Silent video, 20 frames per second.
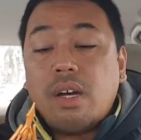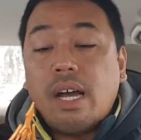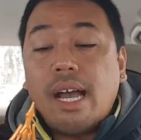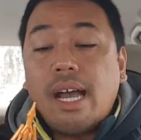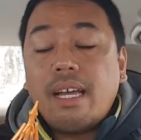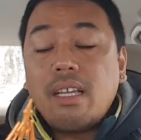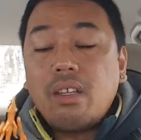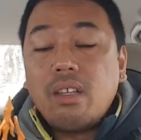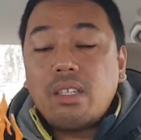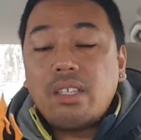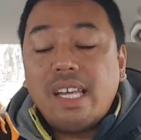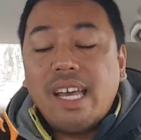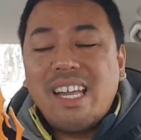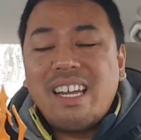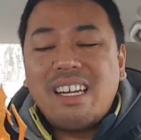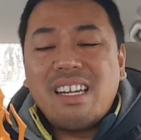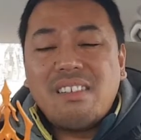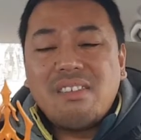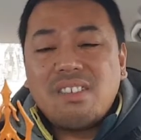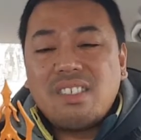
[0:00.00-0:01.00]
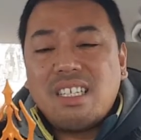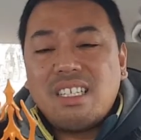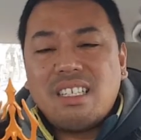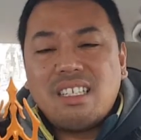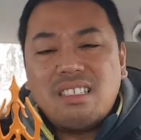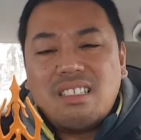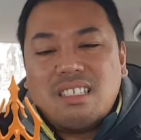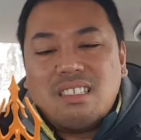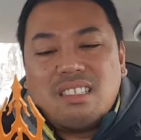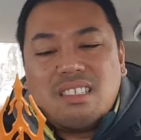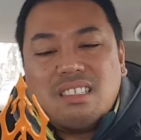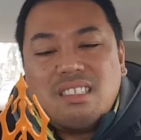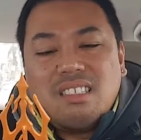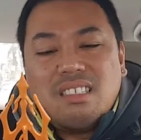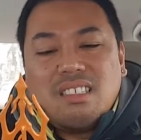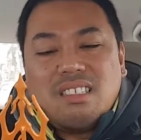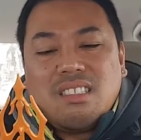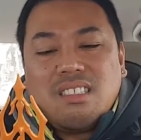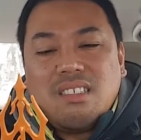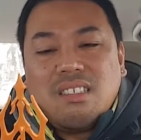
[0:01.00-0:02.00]
You know, I looked at it and I was like,
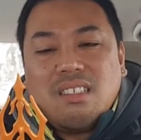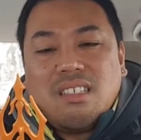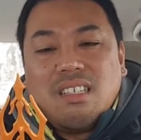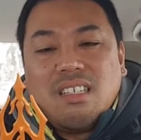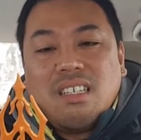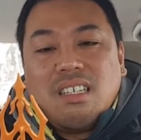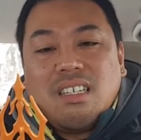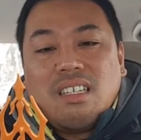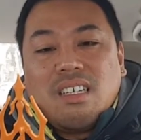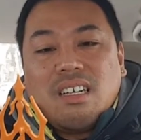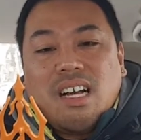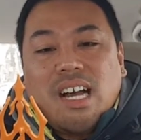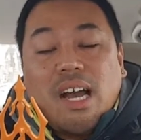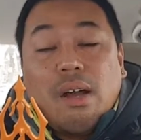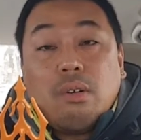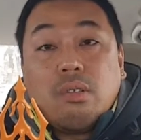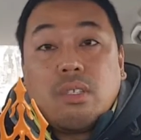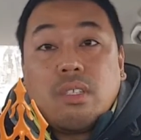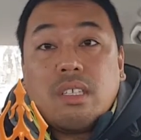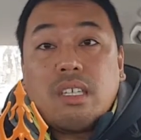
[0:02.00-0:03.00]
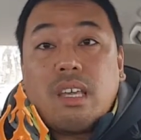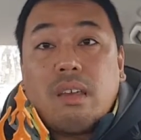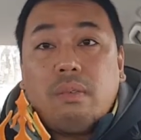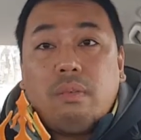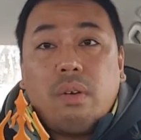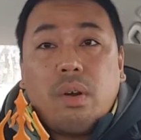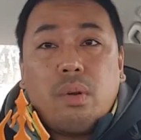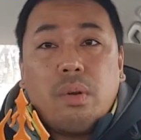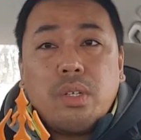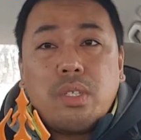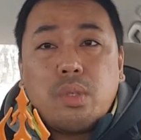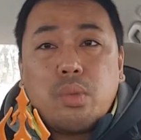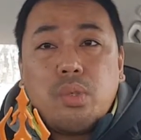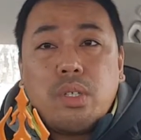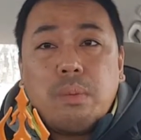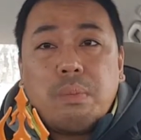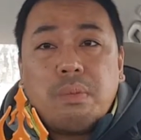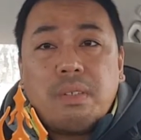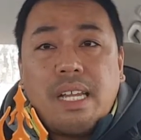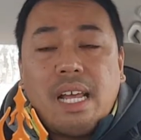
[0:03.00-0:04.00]
I was looking forward
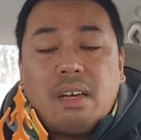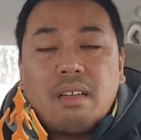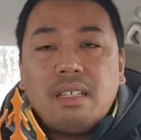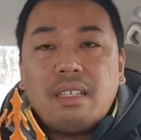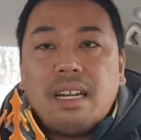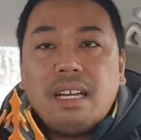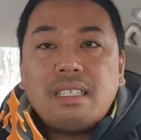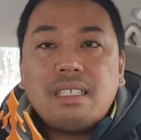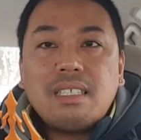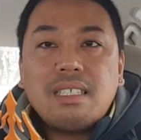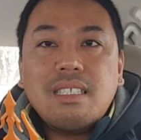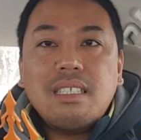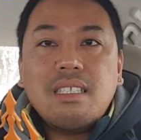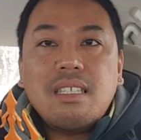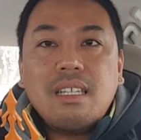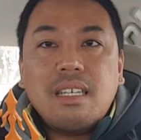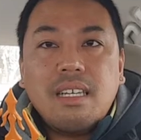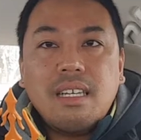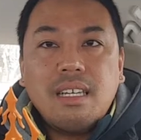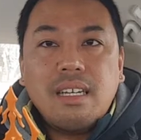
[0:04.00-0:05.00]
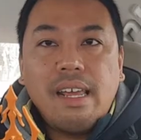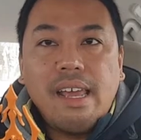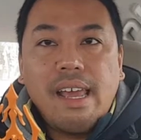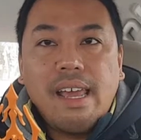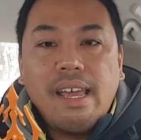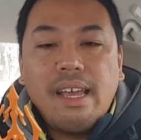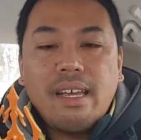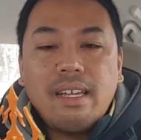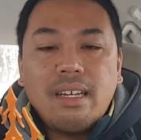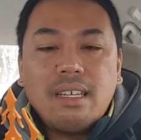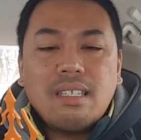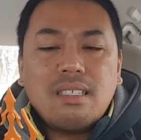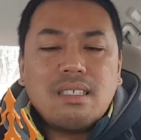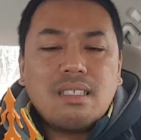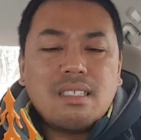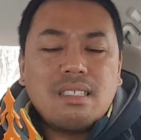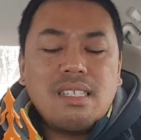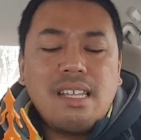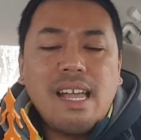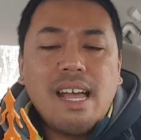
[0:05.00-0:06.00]
to it, but now that I see it in hand,
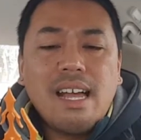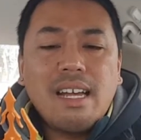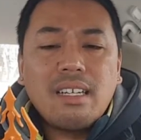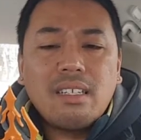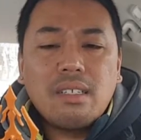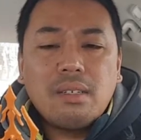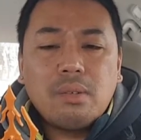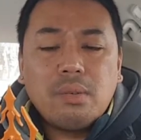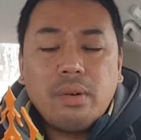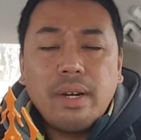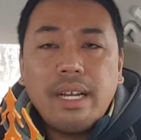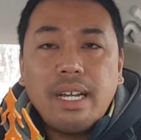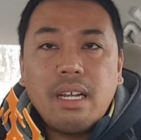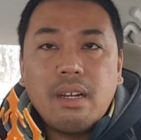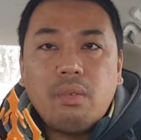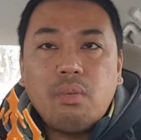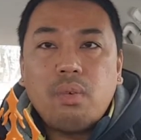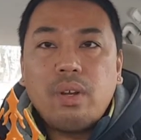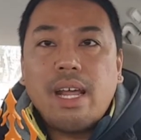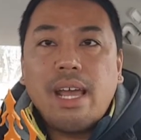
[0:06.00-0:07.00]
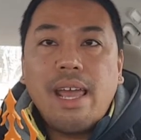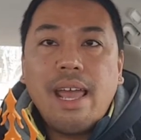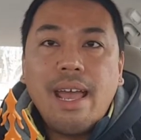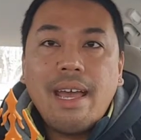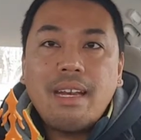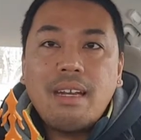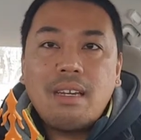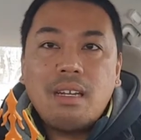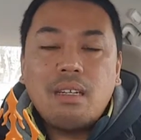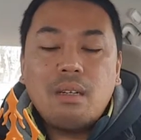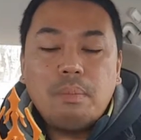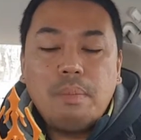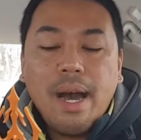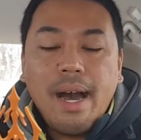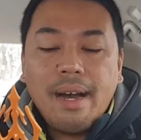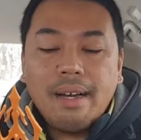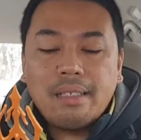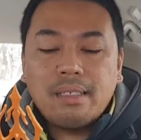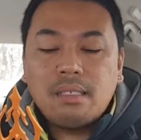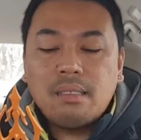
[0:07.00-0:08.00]
it's not great when I had it in
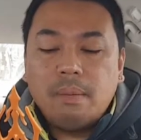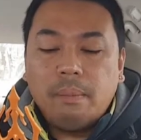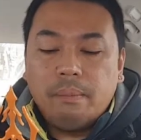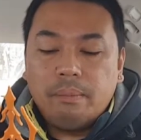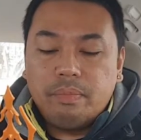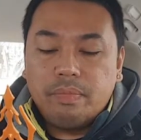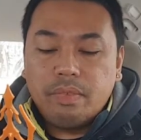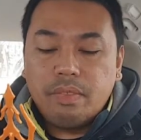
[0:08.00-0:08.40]
box.